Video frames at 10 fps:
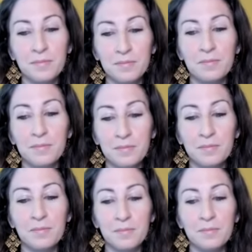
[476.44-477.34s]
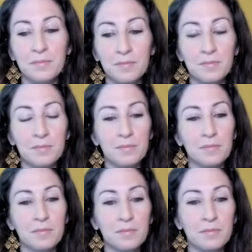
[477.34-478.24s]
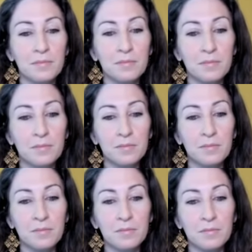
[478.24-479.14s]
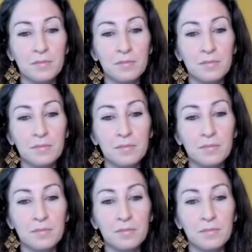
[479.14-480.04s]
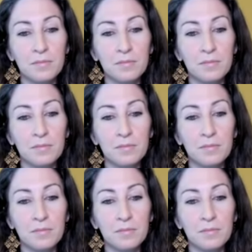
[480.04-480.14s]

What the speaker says: [no speech]